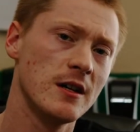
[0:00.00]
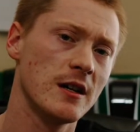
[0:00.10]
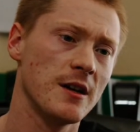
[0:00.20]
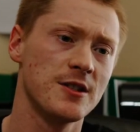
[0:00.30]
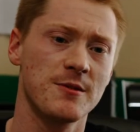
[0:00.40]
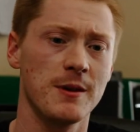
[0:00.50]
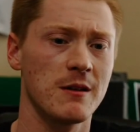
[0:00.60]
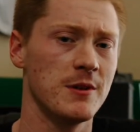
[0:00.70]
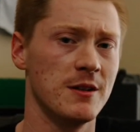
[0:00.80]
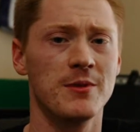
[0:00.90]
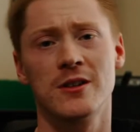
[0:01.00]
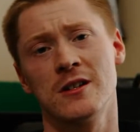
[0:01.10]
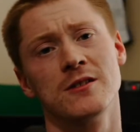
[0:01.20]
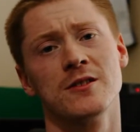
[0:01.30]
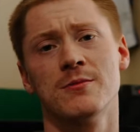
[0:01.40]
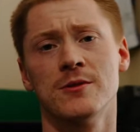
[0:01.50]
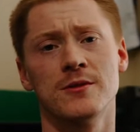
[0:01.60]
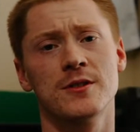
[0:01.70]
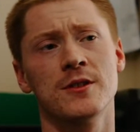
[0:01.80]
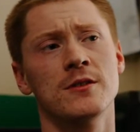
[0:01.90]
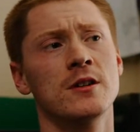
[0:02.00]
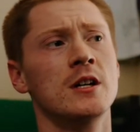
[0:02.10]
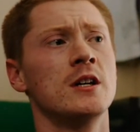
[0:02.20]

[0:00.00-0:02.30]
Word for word: I just become a hypocrite at this point. So